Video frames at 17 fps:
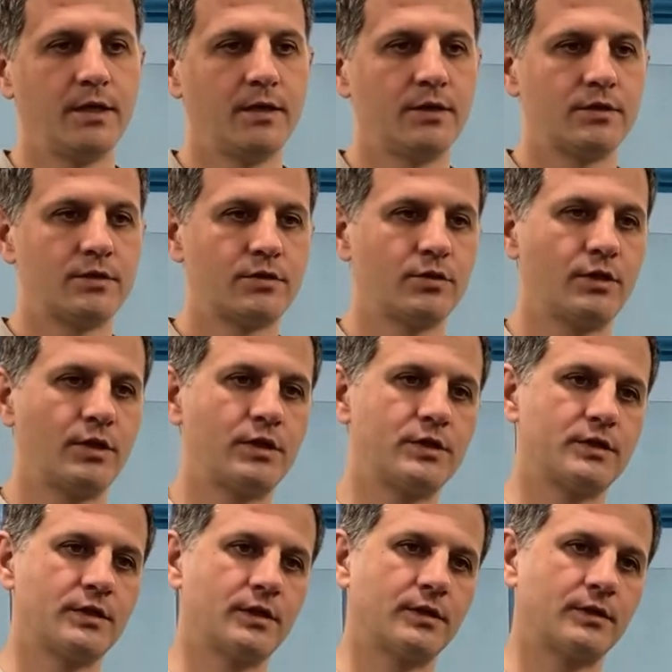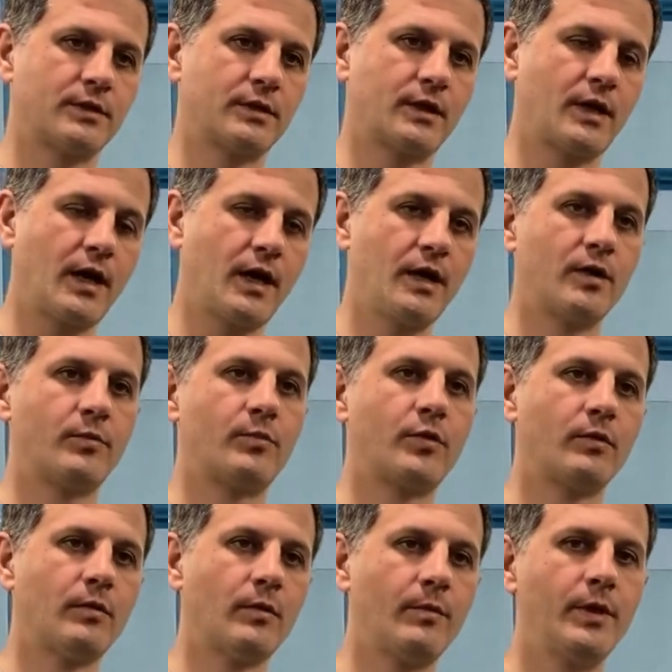so there is a higher
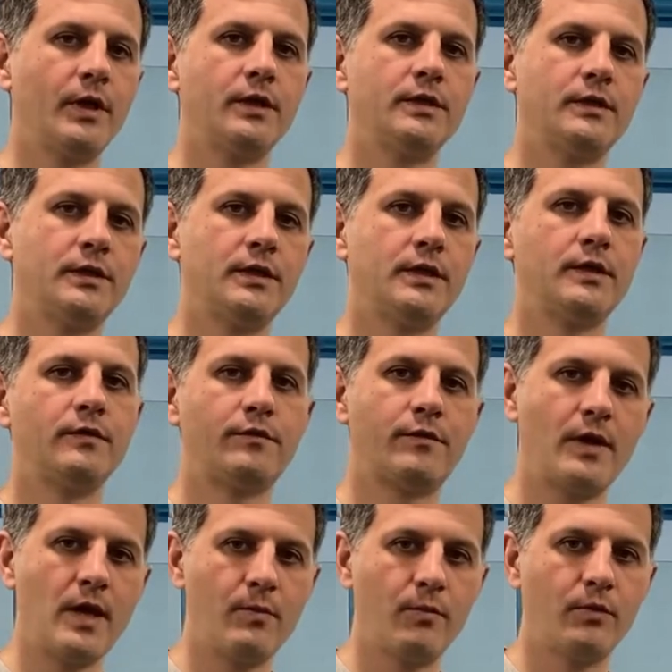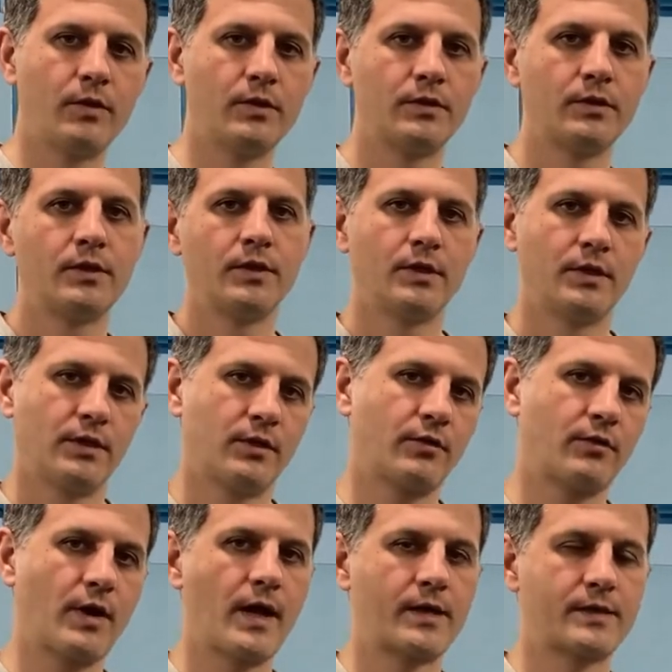probability that the frame will
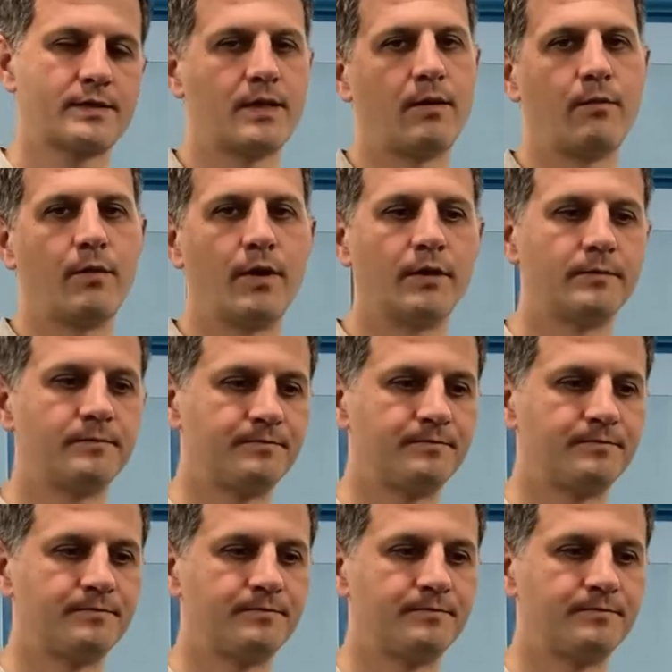crack somewhere.